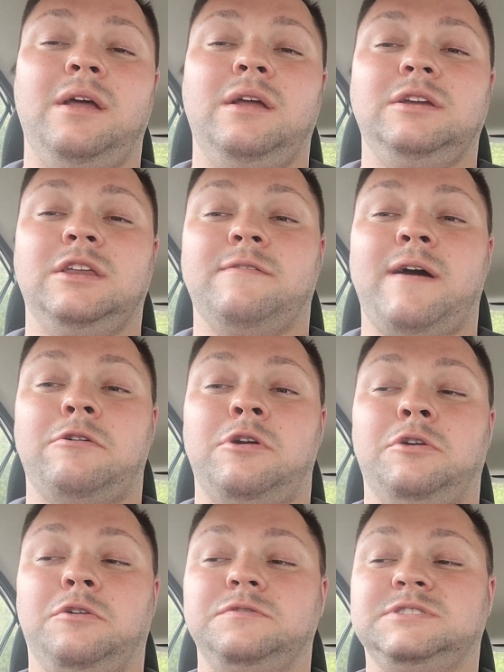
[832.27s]
you know, that were
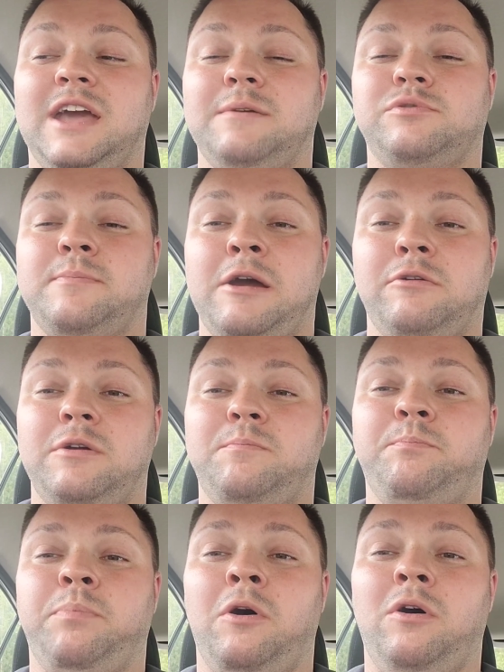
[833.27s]
enough to get them
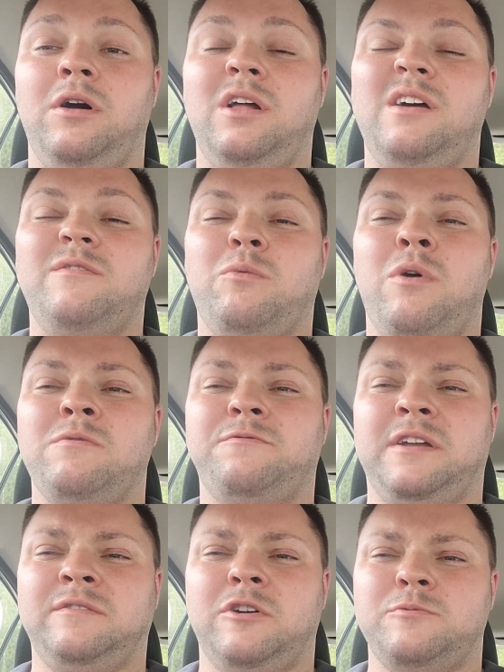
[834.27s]
promoted. But the one
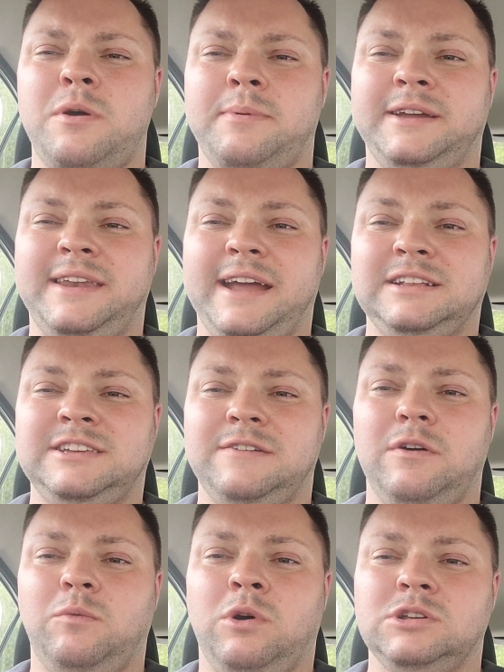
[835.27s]
thing that was probably
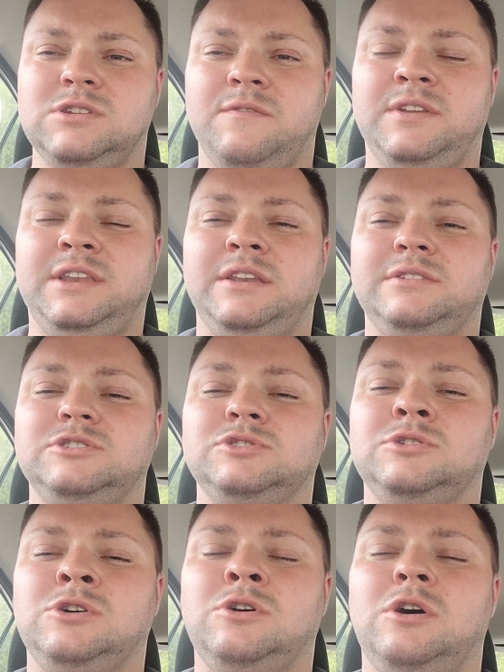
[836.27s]
negative was they didn't
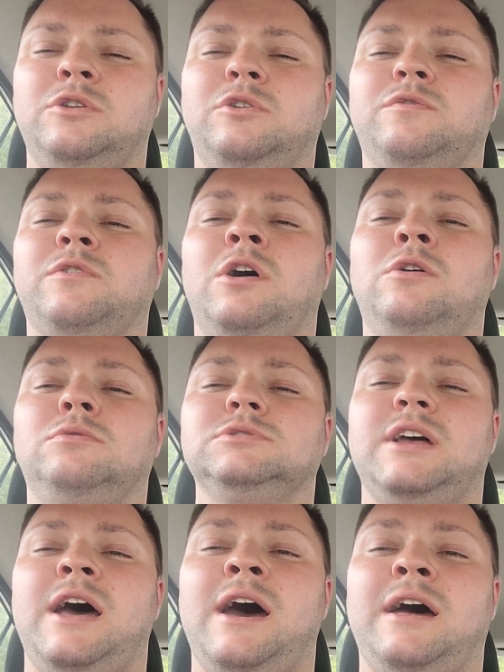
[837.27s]
score enough
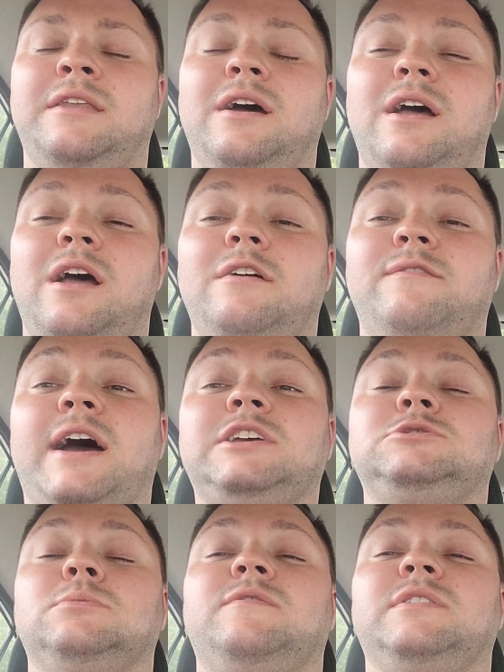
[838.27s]
goals, and that
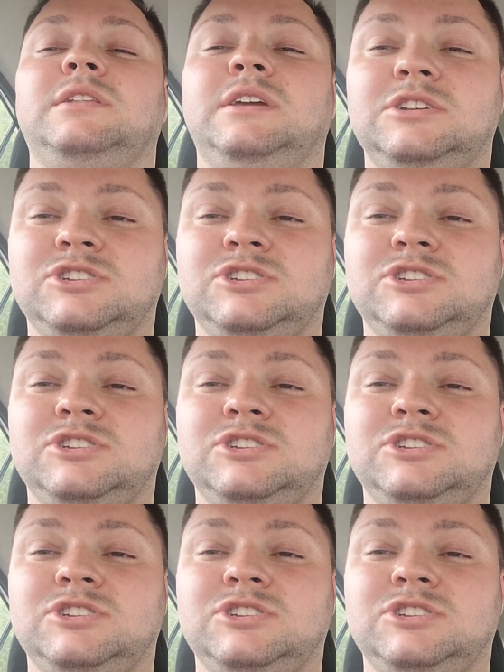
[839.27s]
is something that Leeds